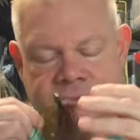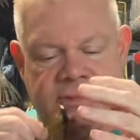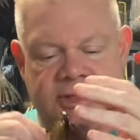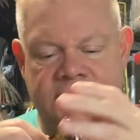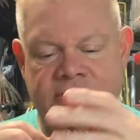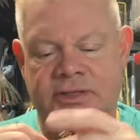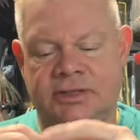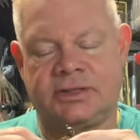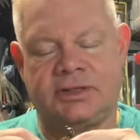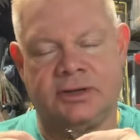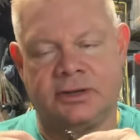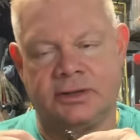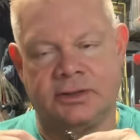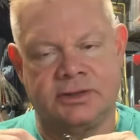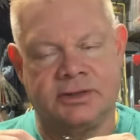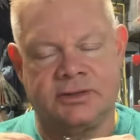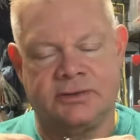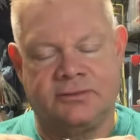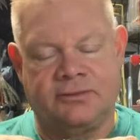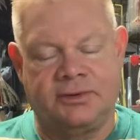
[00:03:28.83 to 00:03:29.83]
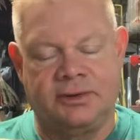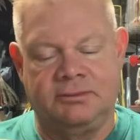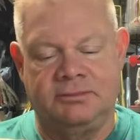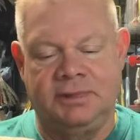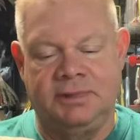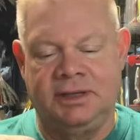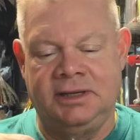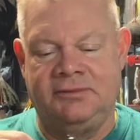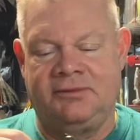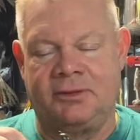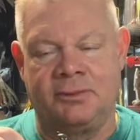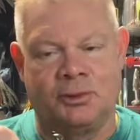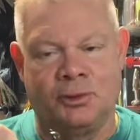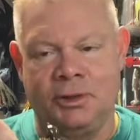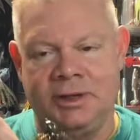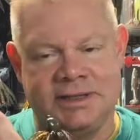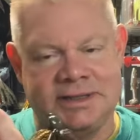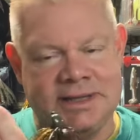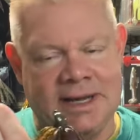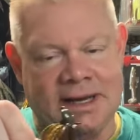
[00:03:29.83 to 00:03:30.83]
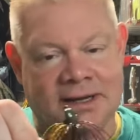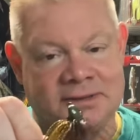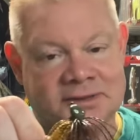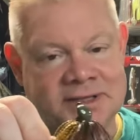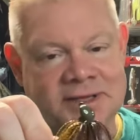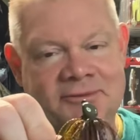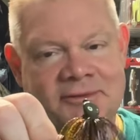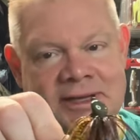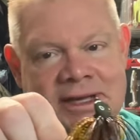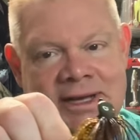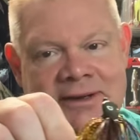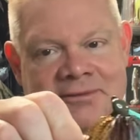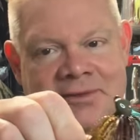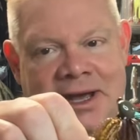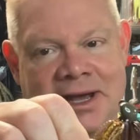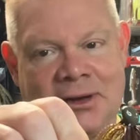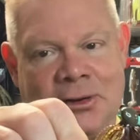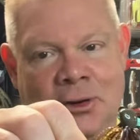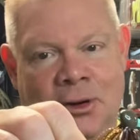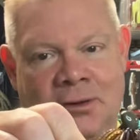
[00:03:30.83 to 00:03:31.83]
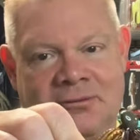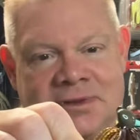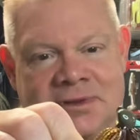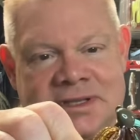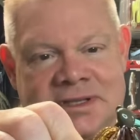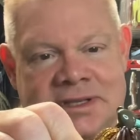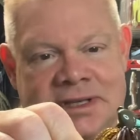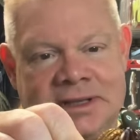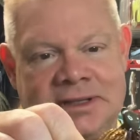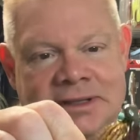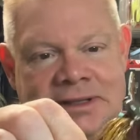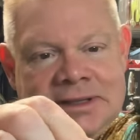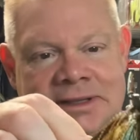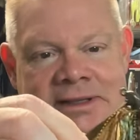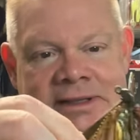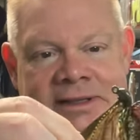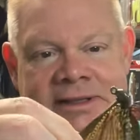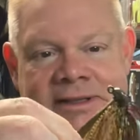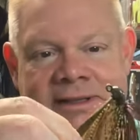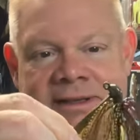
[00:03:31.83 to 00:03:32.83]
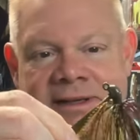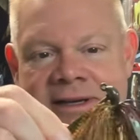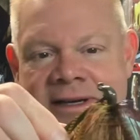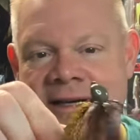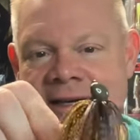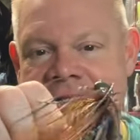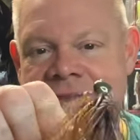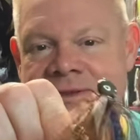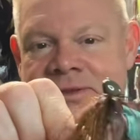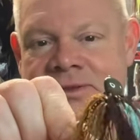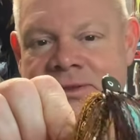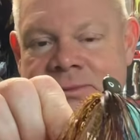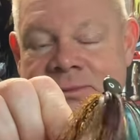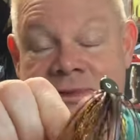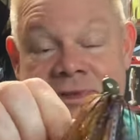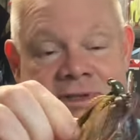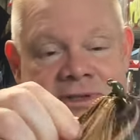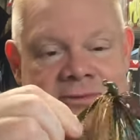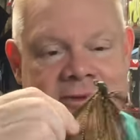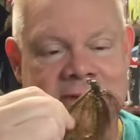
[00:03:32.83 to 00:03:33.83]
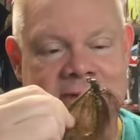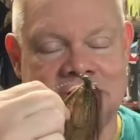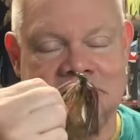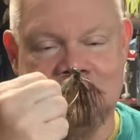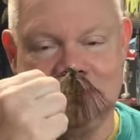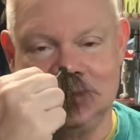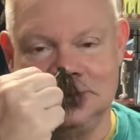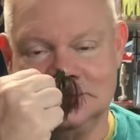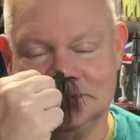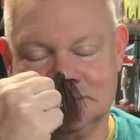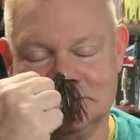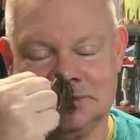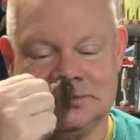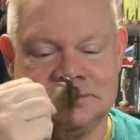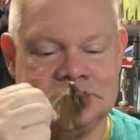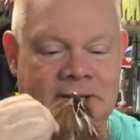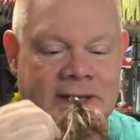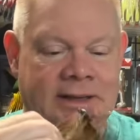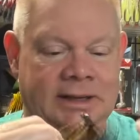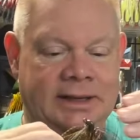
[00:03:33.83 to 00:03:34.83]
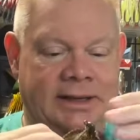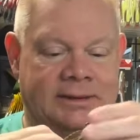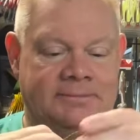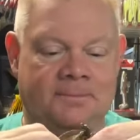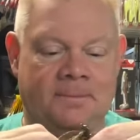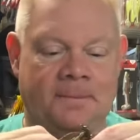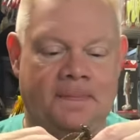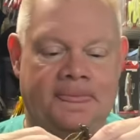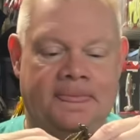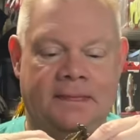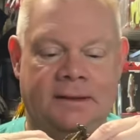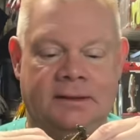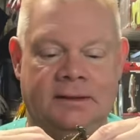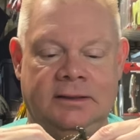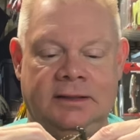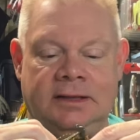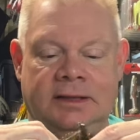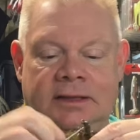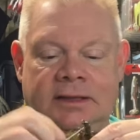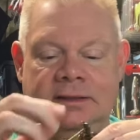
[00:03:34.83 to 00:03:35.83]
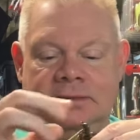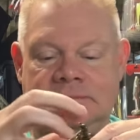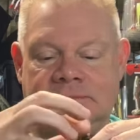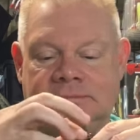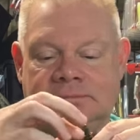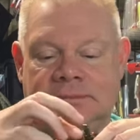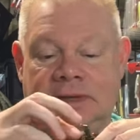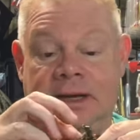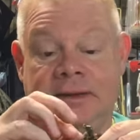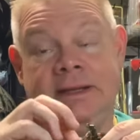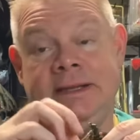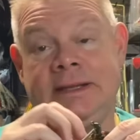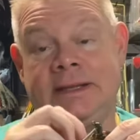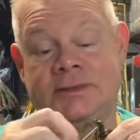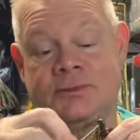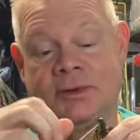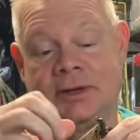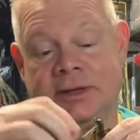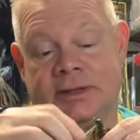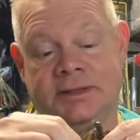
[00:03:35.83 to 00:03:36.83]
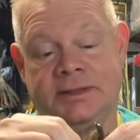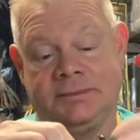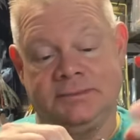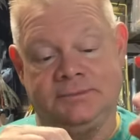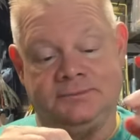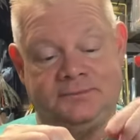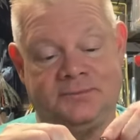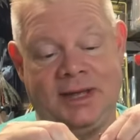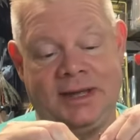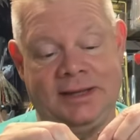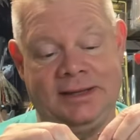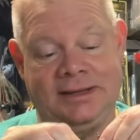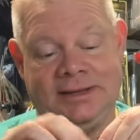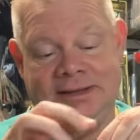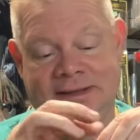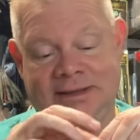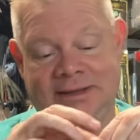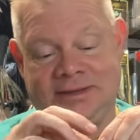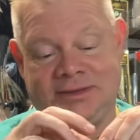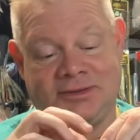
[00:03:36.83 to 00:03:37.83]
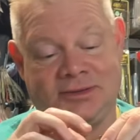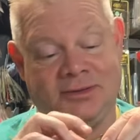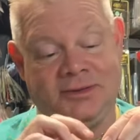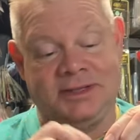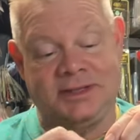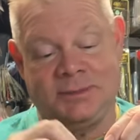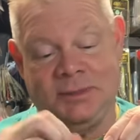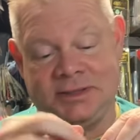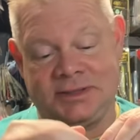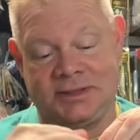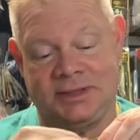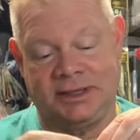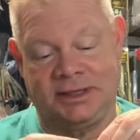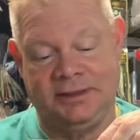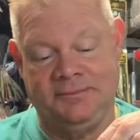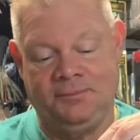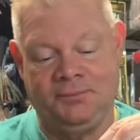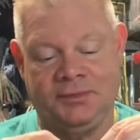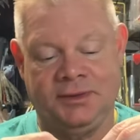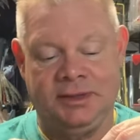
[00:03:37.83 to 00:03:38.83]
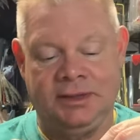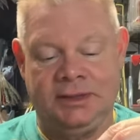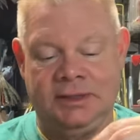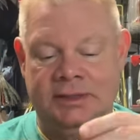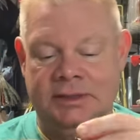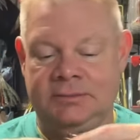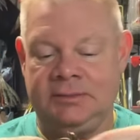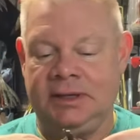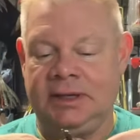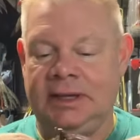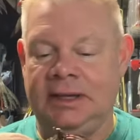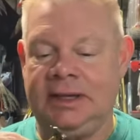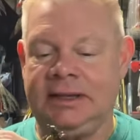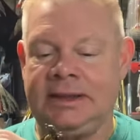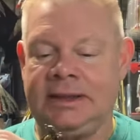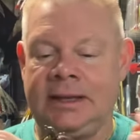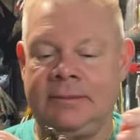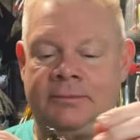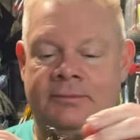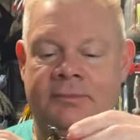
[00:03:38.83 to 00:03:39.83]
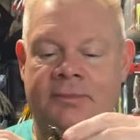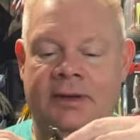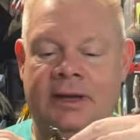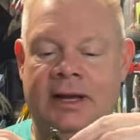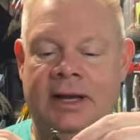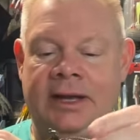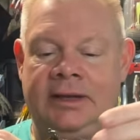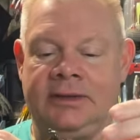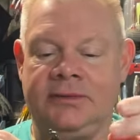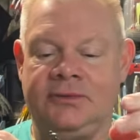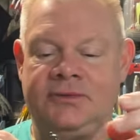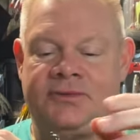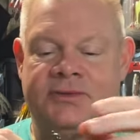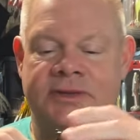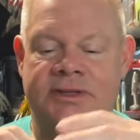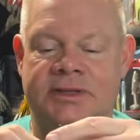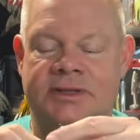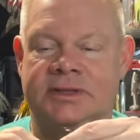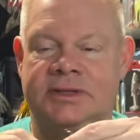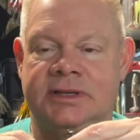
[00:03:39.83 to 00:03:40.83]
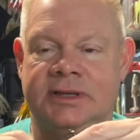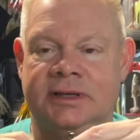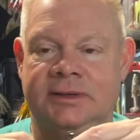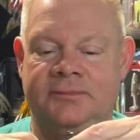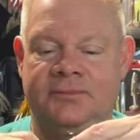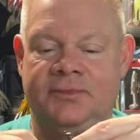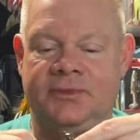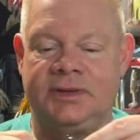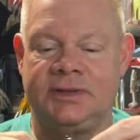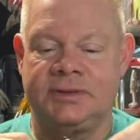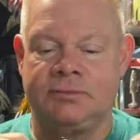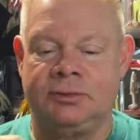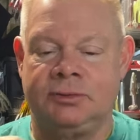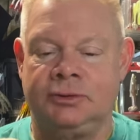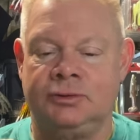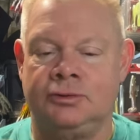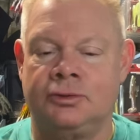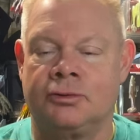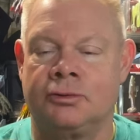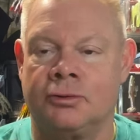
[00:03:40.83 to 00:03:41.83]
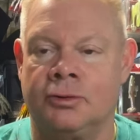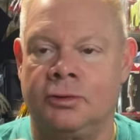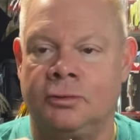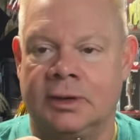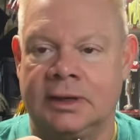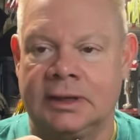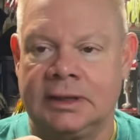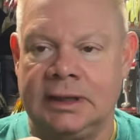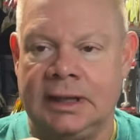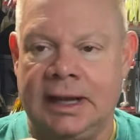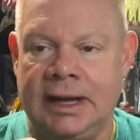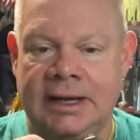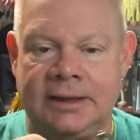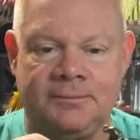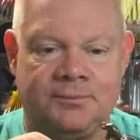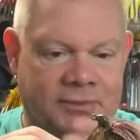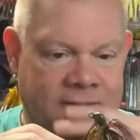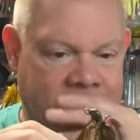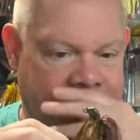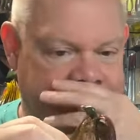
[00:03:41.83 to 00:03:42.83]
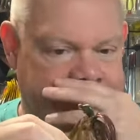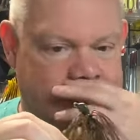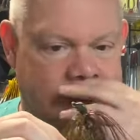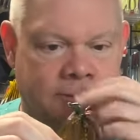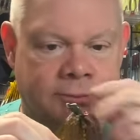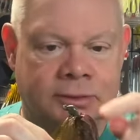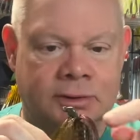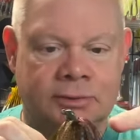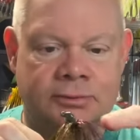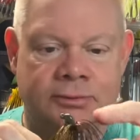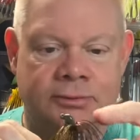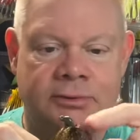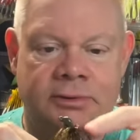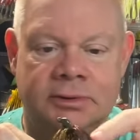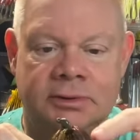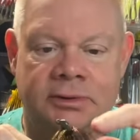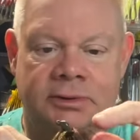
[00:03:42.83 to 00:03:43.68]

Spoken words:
skirts from Queen Tackle definitely have that coffee scent to them, which is really cool. I like it. I think that's what it is. It certainly smells like it. But I like that. I use this blue craw one a lot. It has the blue